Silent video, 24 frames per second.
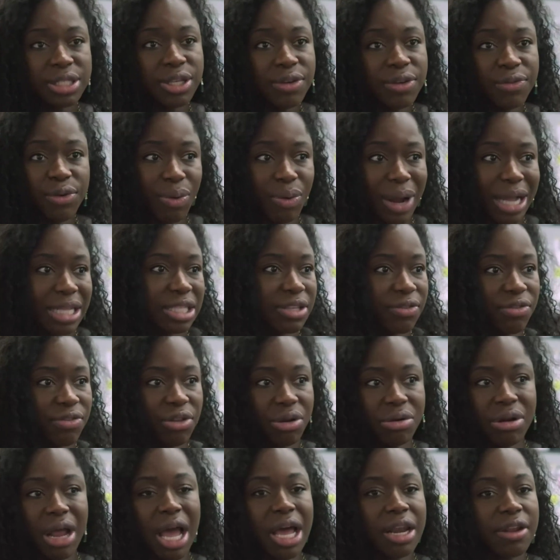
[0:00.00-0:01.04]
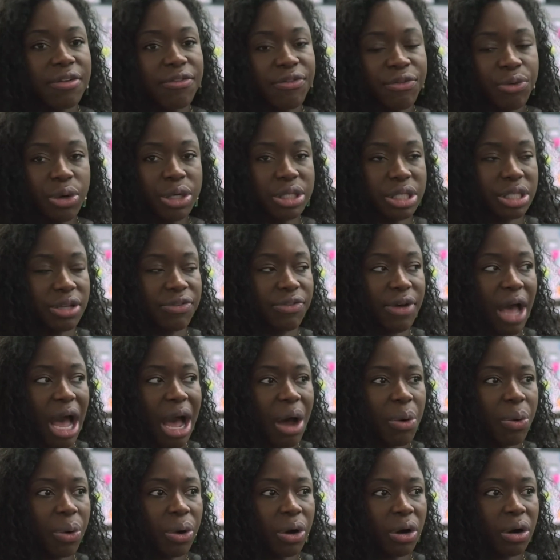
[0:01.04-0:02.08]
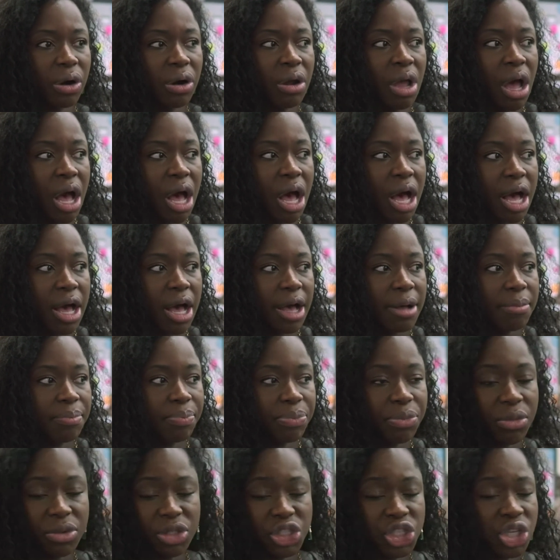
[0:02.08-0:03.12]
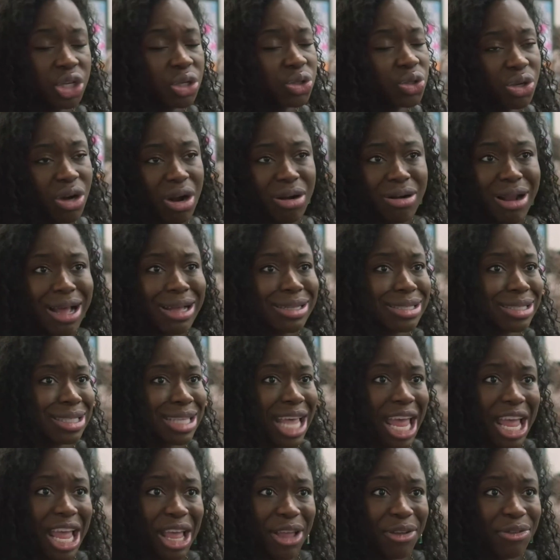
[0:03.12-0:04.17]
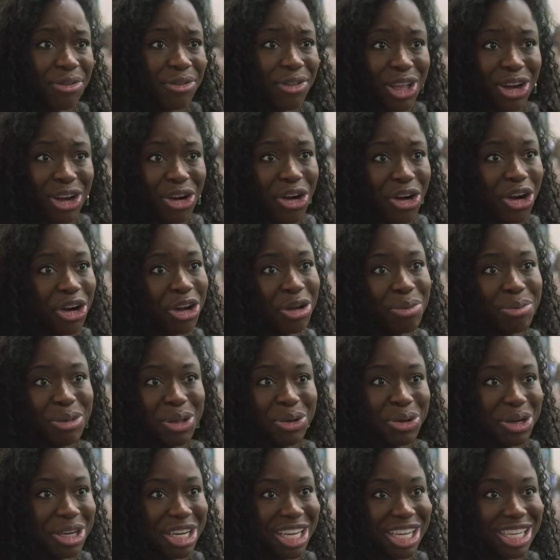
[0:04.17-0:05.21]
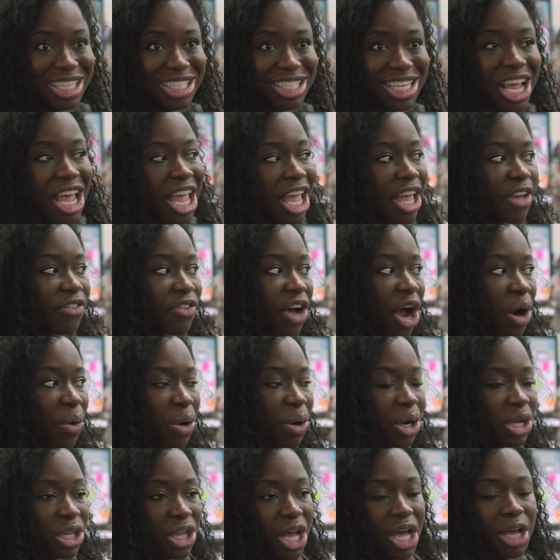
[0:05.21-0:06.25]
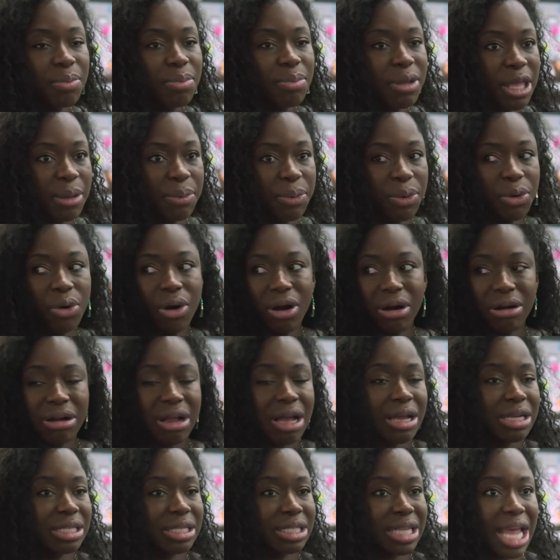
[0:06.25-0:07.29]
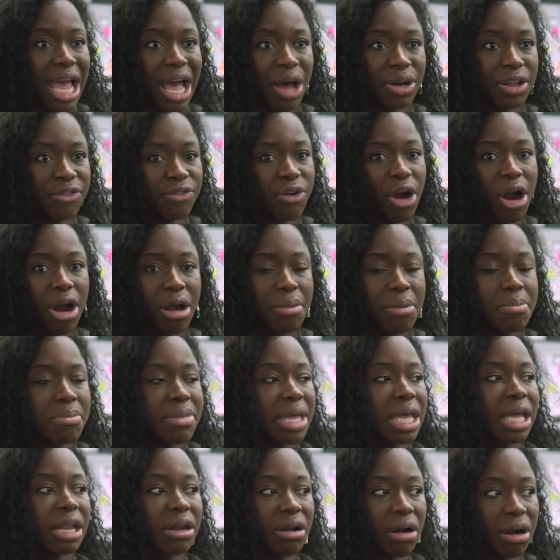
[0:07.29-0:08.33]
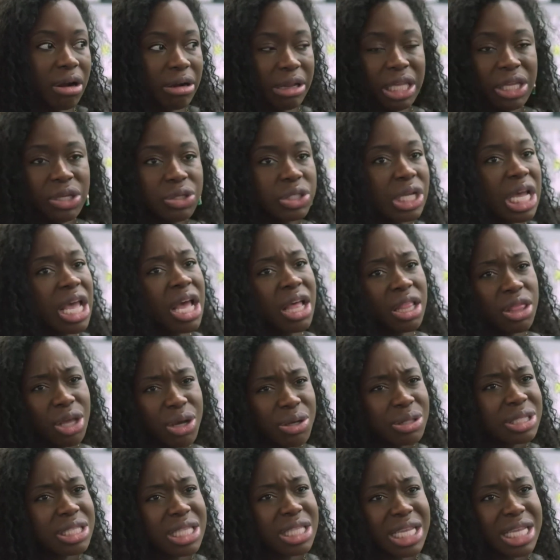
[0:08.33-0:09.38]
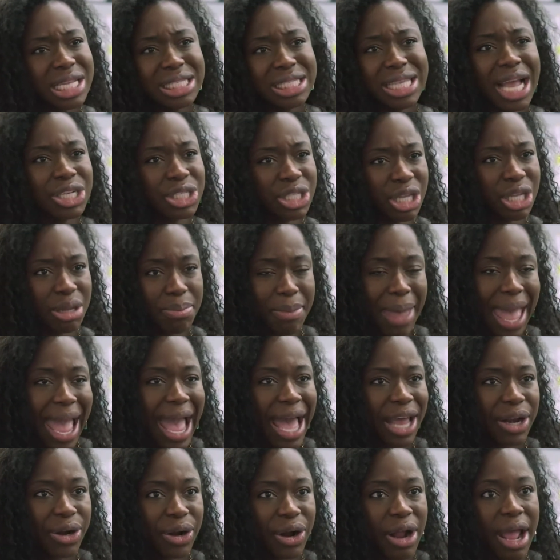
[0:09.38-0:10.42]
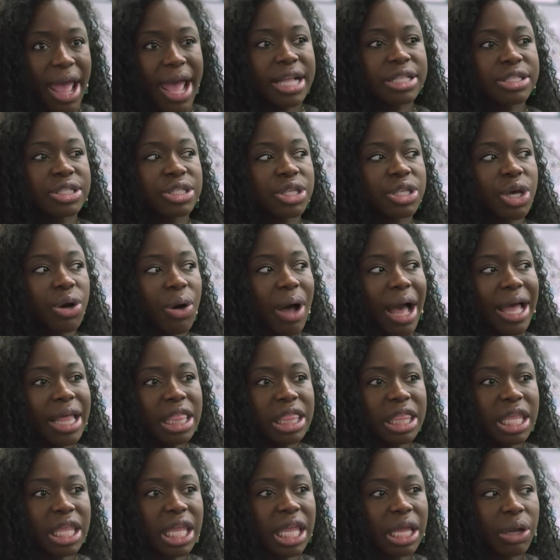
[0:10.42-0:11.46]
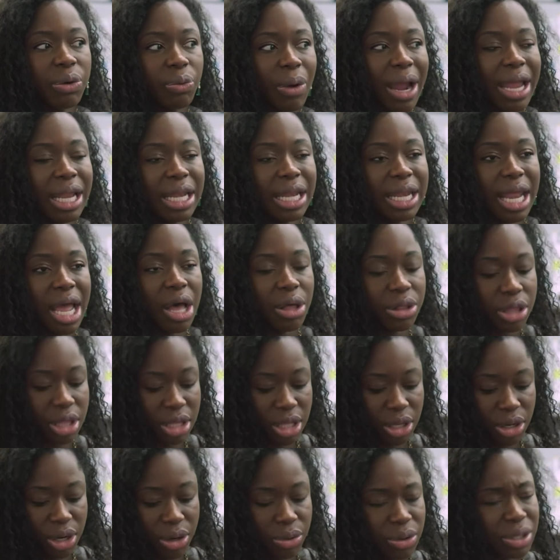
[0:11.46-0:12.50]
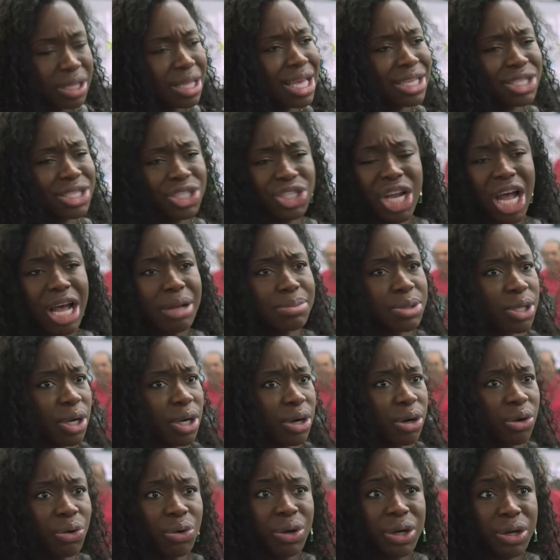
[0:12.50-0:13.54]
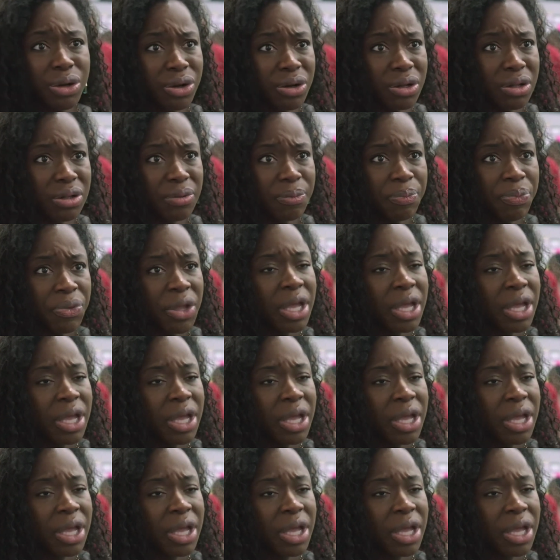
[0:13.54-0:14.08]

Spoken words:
civil rights, if they're not enforced, if our children are not safe in our communities, if our young people are gunned down, if our men are killed, those things actually matter. And so I think right now, you know, yes, jobs are critical.